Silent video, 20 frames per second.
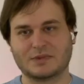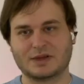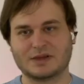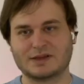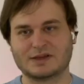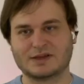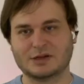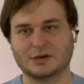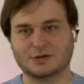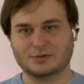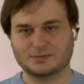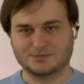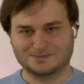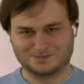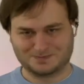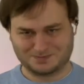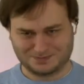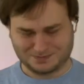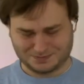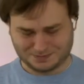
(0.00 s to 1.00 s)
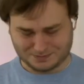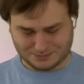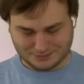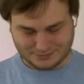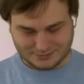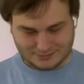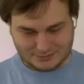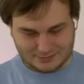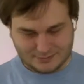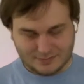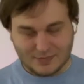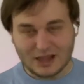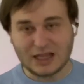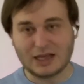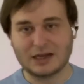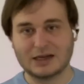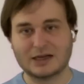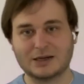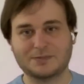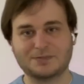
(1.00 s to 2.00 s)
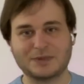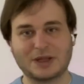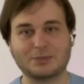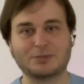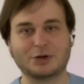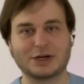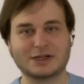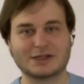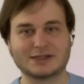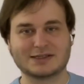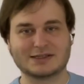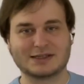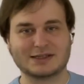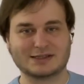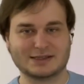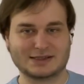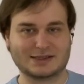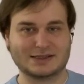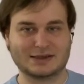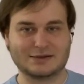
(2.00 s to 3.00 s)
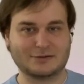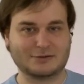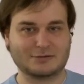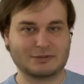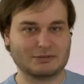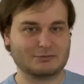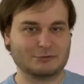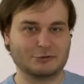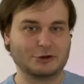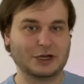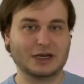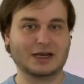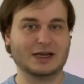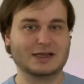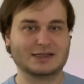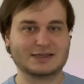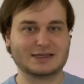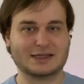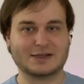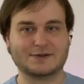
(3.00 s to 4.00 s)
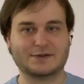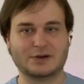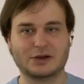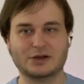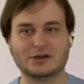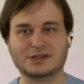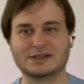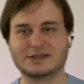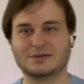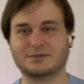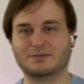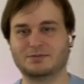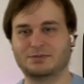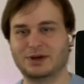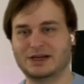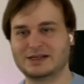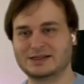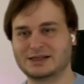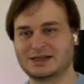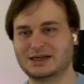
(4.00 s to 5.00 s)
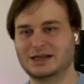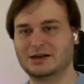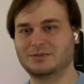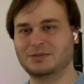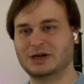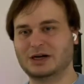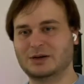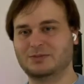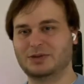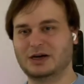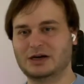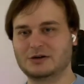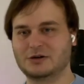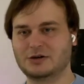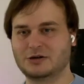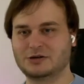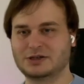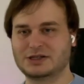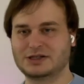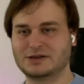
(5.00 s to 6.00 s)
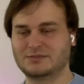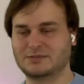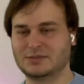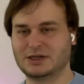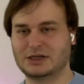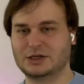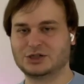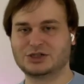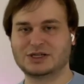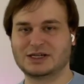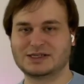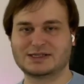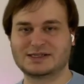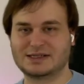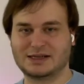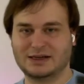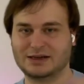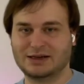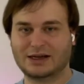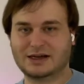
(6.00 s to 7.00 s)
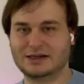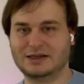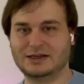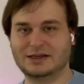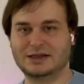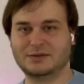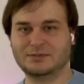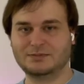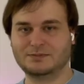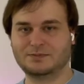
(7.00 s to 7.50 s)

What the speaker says: So, in practice, this is realized as follows. Basically, my barcode is just an ID,